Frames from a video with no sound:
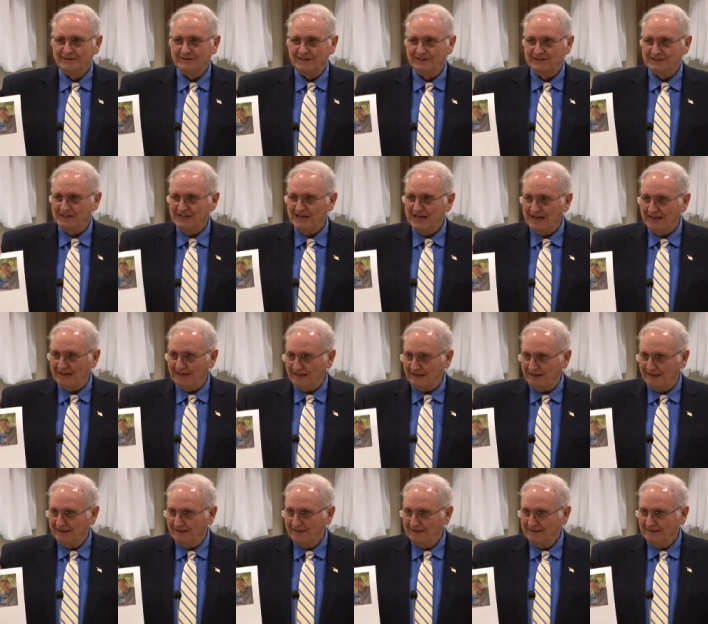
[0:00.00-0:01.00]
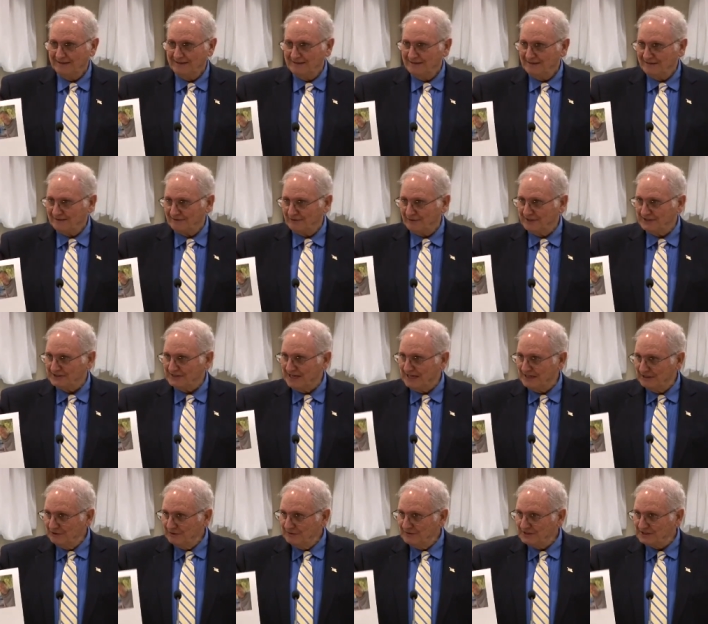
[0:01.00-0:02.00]
He's in Haiti. The reason
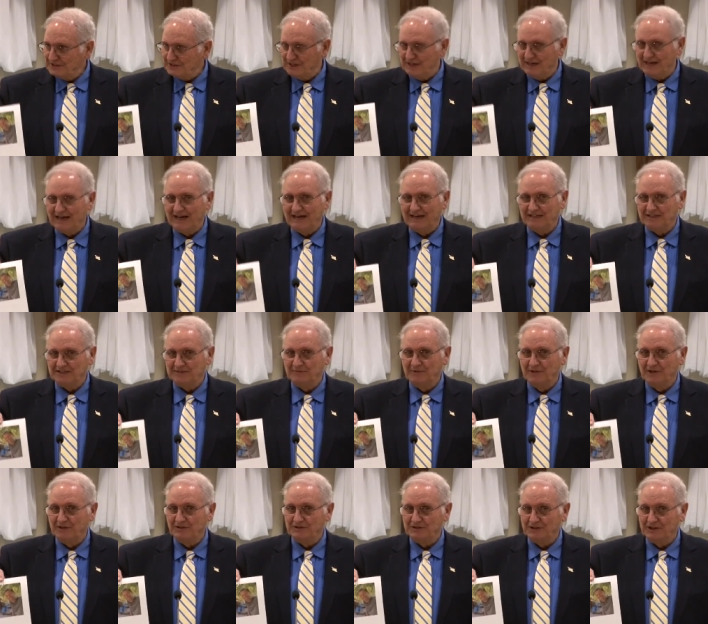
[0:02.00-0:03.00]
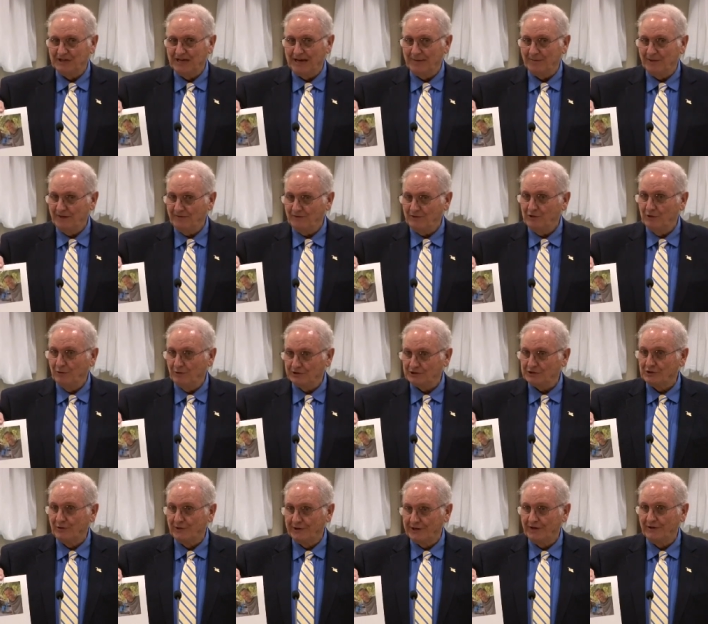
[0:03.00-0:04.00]
I do this tonight is because how many of you know
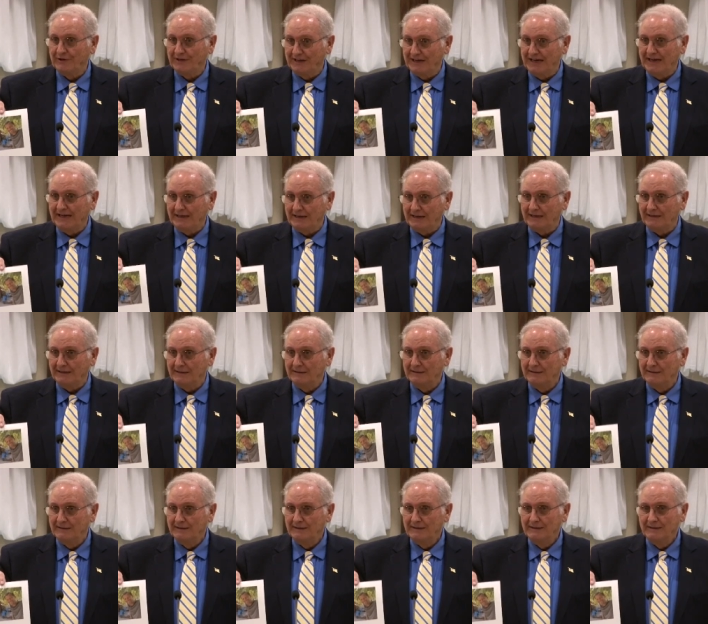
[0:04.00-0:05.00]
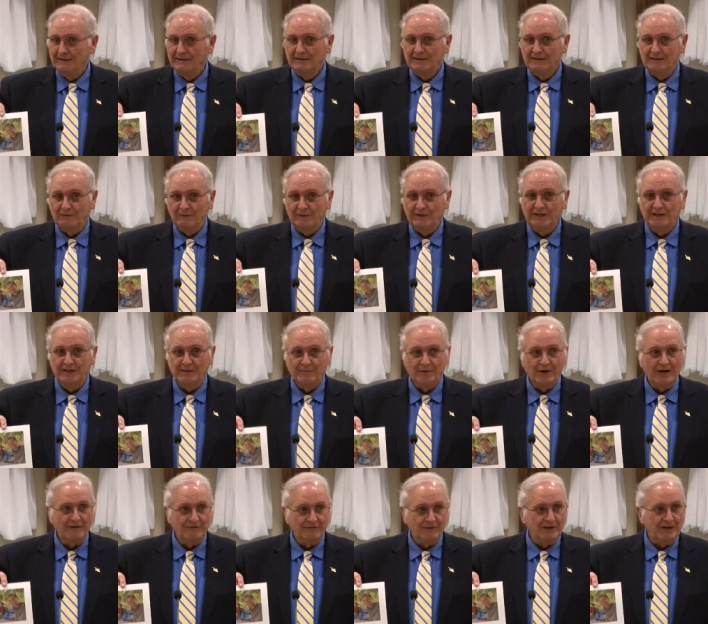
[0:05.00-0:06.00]
what's going on in Haiti? We need to
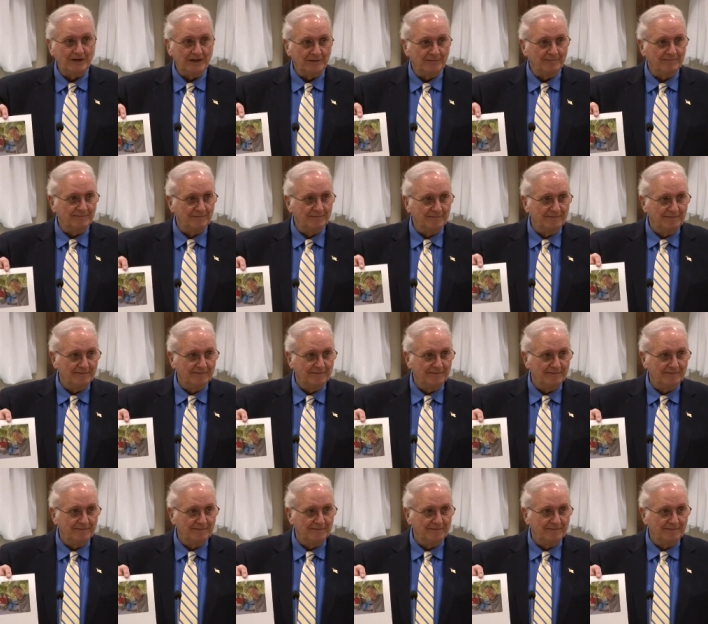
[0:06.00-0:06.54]
pray for him.